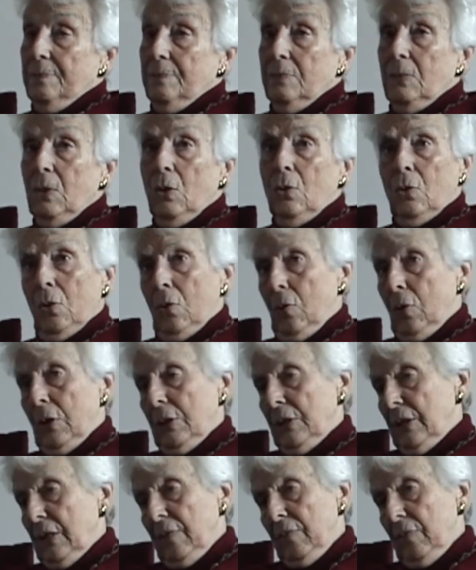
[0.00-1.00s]
Yeah. No, I
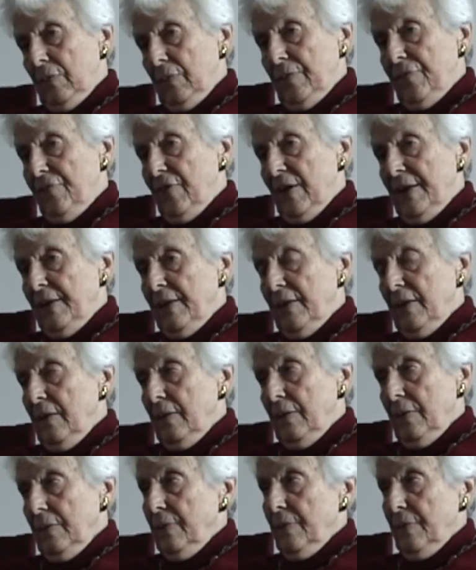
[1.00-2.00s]
covered the
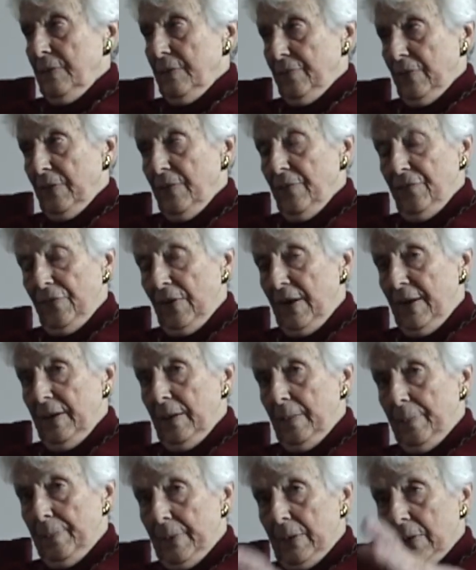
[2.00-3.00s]
final
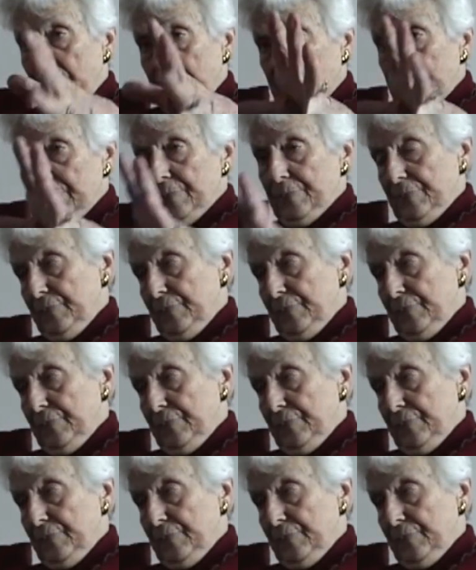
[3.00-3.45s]
part.